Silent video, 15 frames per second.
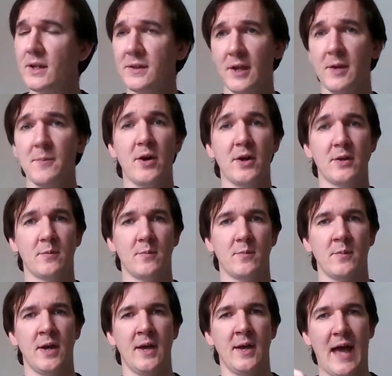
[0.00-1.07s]
They might
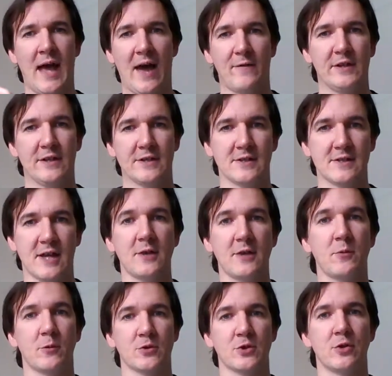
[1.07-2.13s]
have a list of
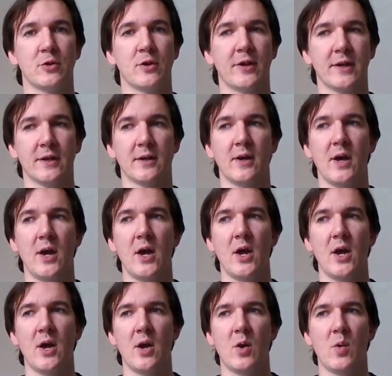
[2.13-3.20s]
tables and you're like,
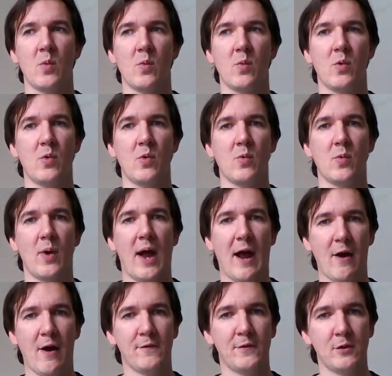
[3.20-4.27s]
well,
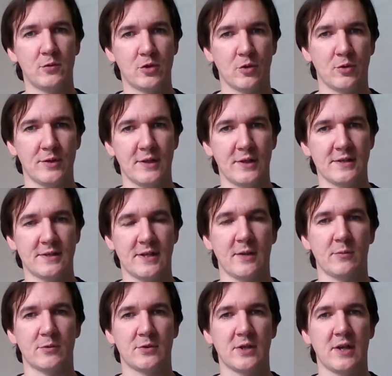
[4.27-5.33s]
how have you joined these
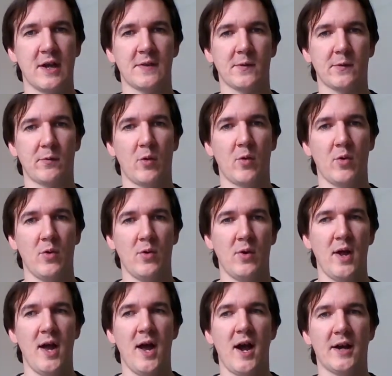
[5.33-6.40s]
tables together? Or
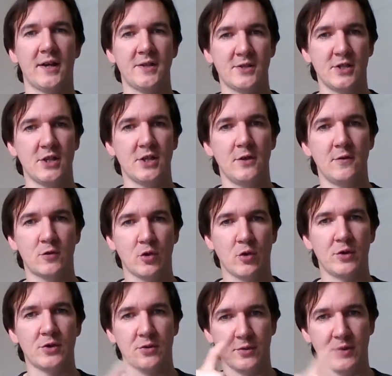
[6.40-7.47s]
I can see you've
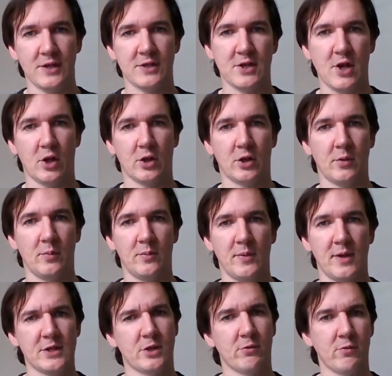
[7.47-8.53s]
joined on this column.
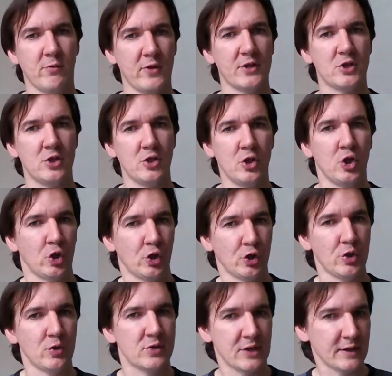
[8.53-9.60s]
Is there a reason you're not
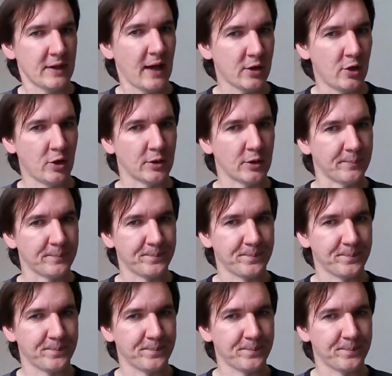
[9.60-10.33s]
using that column?